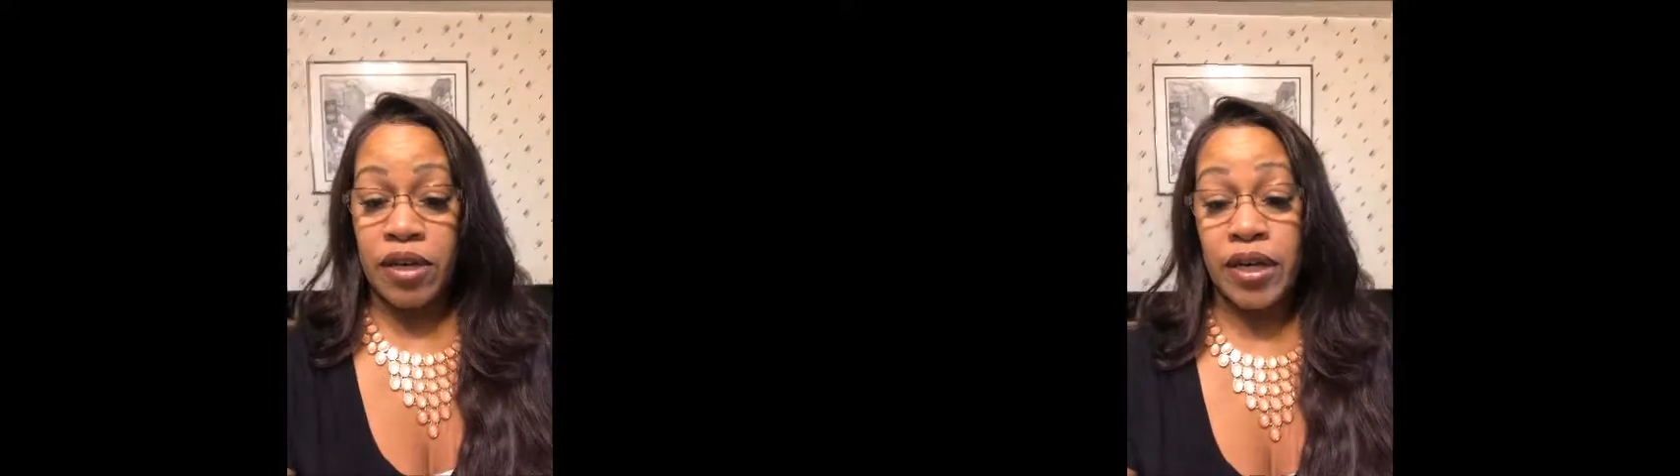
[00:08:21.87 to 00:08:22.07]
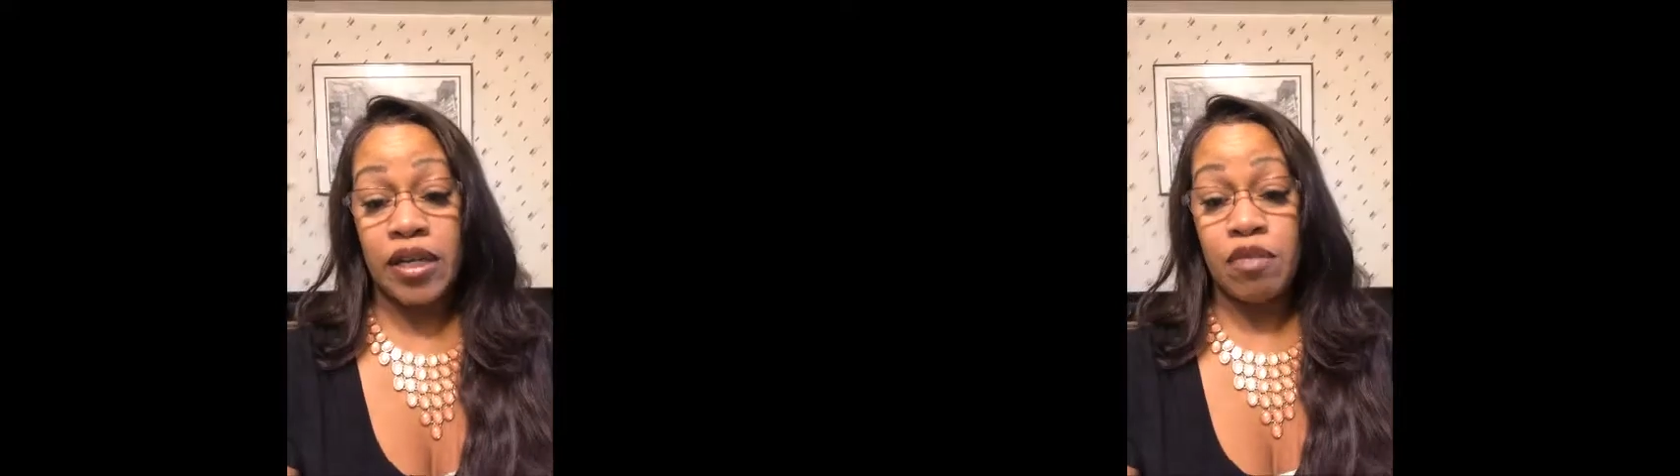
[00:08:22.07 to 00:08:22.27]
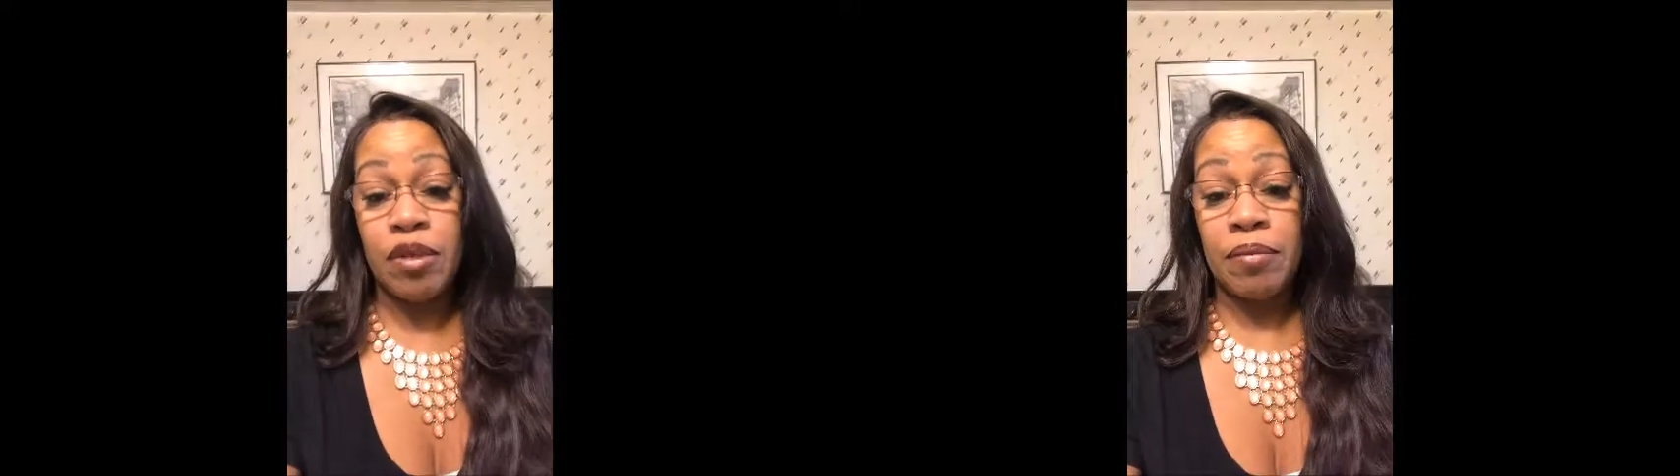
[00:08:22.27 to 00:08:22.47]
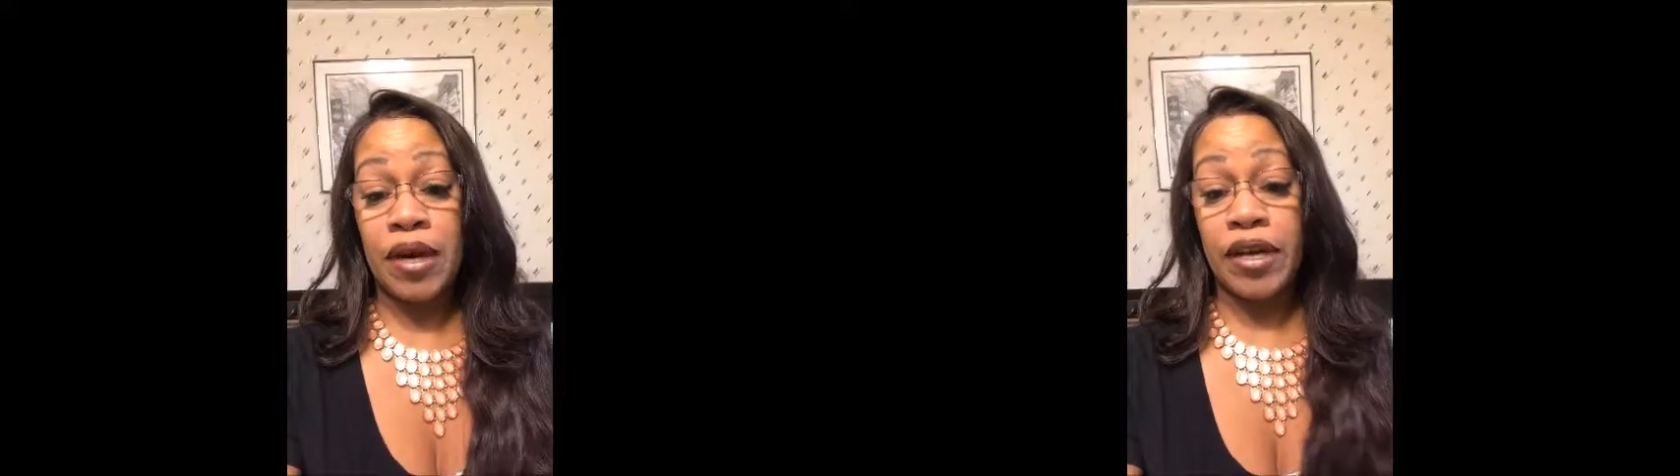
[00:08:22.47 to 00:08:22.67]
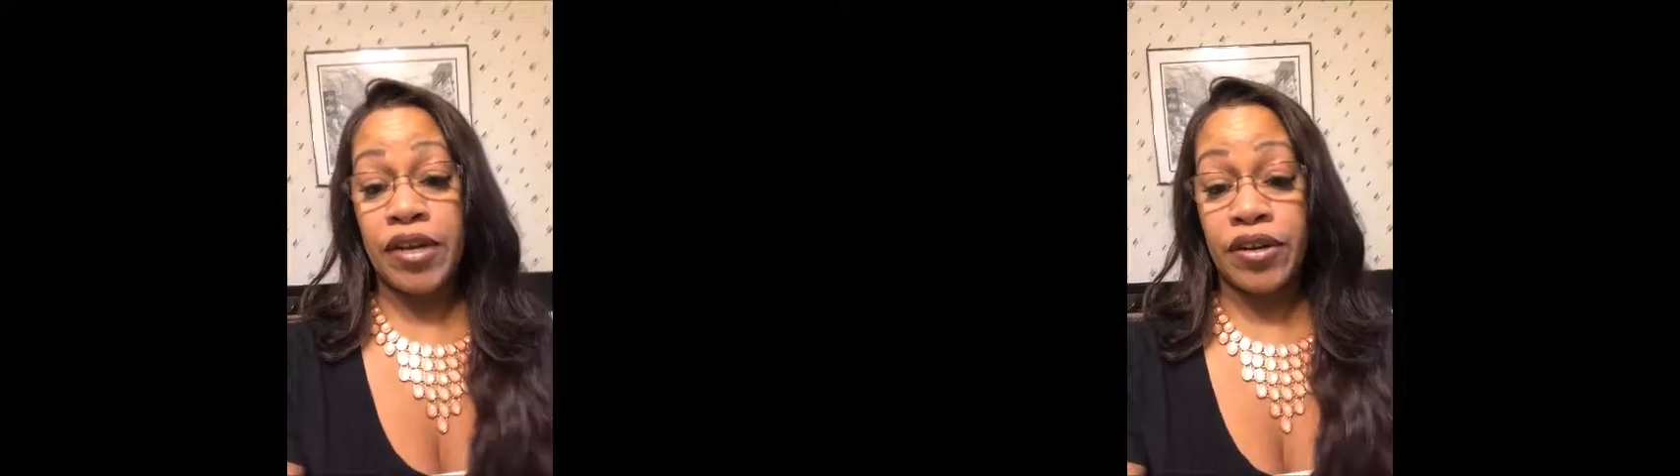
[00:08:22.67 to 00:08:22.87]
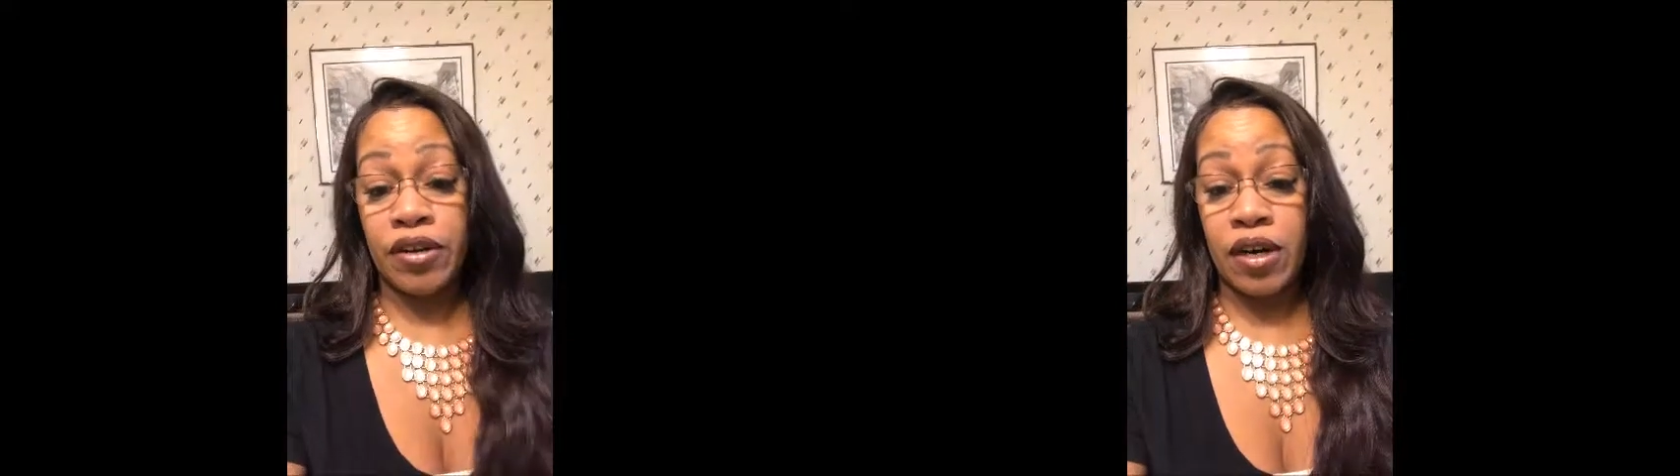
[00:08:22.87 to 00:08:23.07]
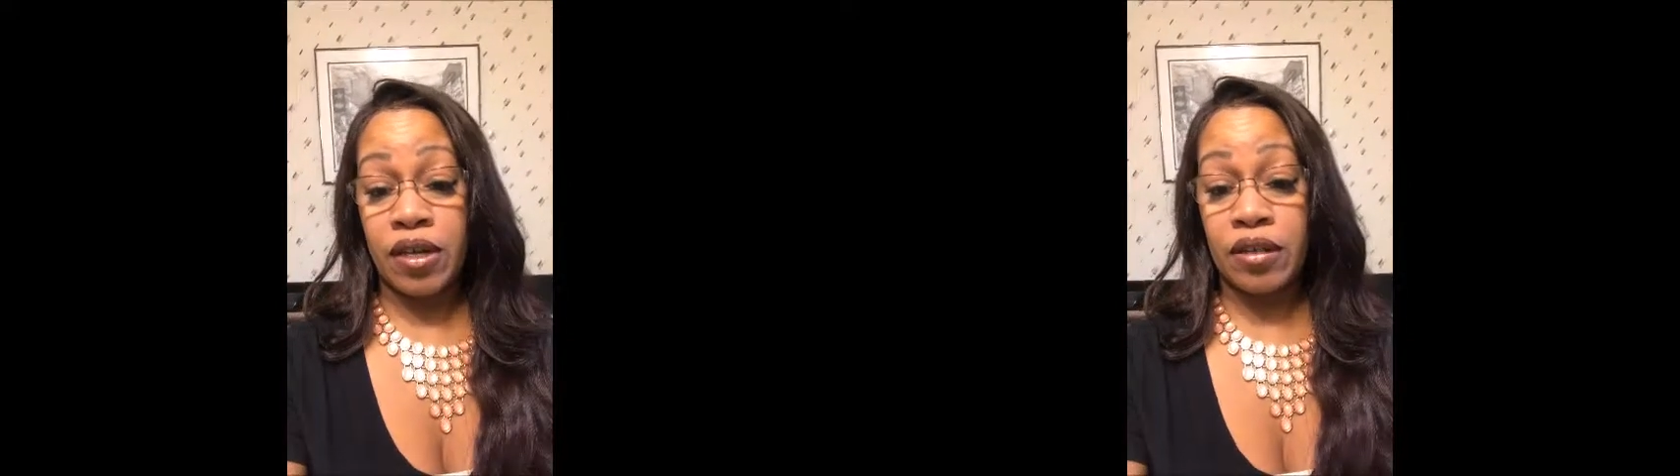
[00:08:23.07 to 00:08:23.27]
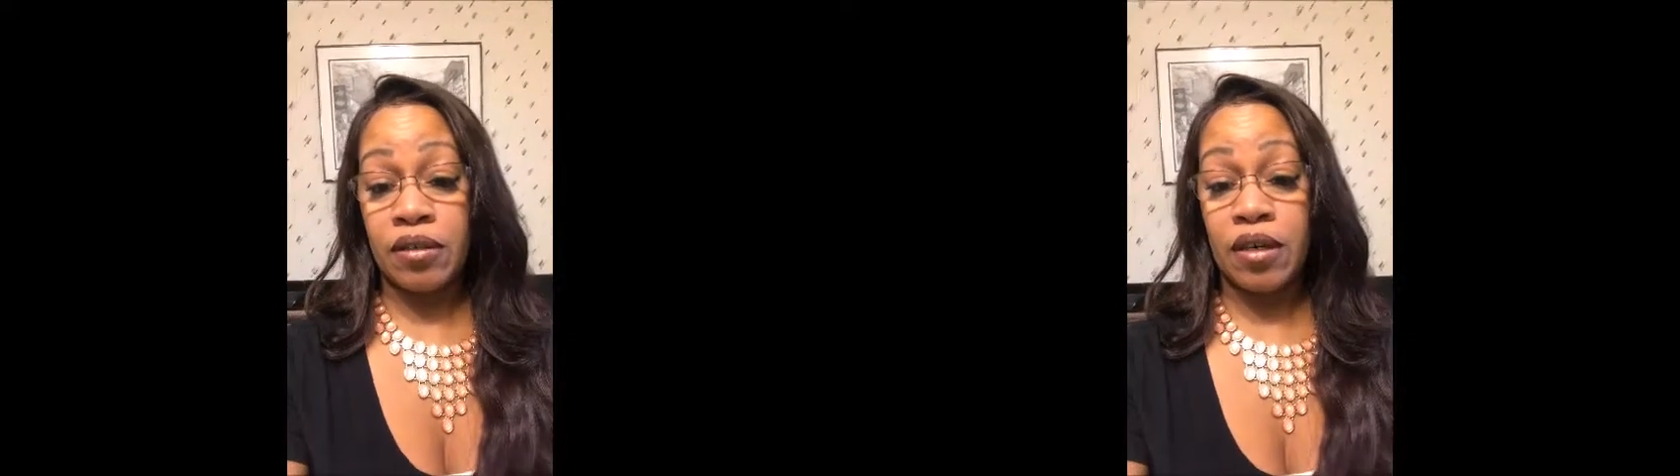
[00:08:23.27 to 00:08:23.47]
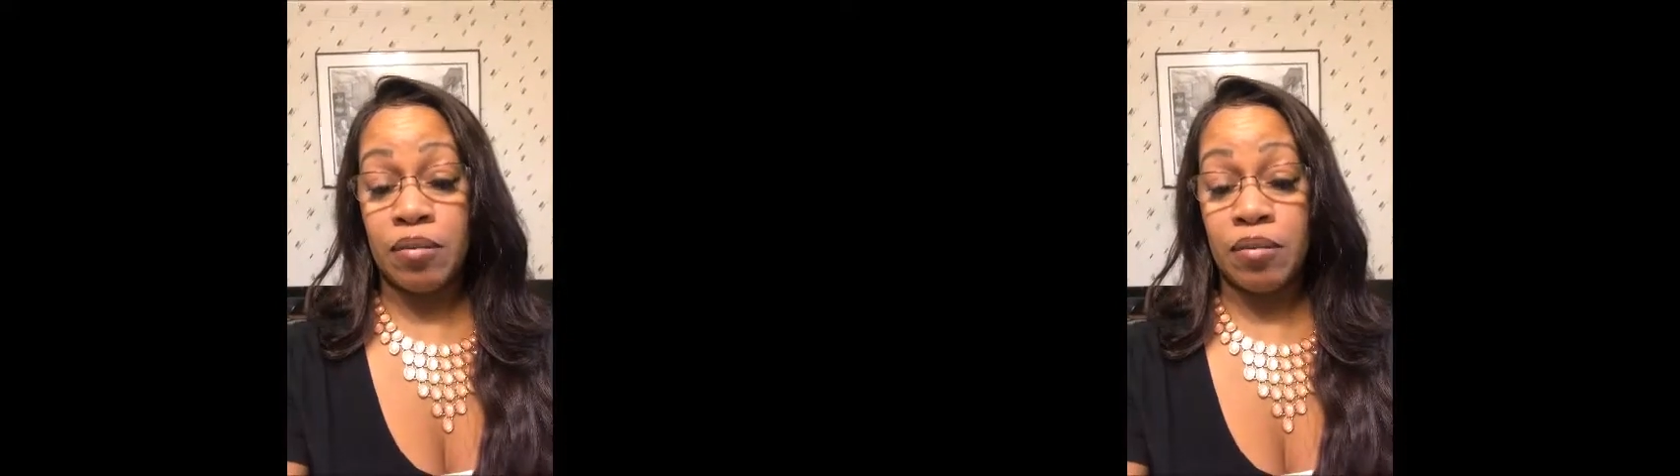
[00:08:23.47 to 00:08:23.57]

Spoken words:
and it could be my error on